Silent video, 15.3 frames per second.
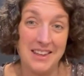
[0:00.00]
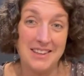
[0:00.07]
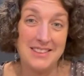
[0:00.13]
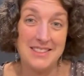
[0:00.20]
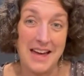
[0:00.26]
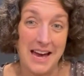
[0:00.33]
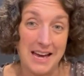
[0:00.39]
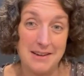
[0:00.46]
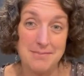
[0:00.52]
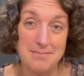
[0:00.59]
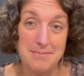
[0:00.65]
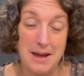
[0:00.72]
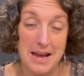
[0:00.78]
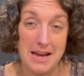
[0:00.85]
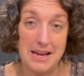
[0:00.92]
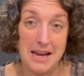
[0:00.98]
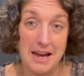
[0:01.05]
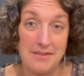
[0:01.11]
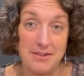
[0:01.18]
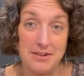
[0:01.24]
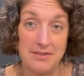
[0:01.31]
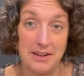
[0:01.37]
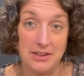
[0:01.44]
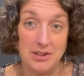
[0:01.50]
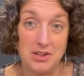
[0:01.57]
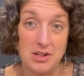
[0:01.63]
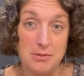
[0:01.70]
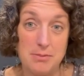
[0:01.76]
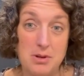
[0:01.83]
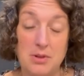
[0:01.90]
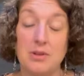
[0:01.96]
that may have an effect on
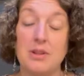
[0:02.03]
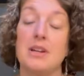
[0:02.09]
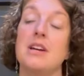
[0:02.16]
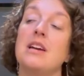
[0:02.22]
your mood.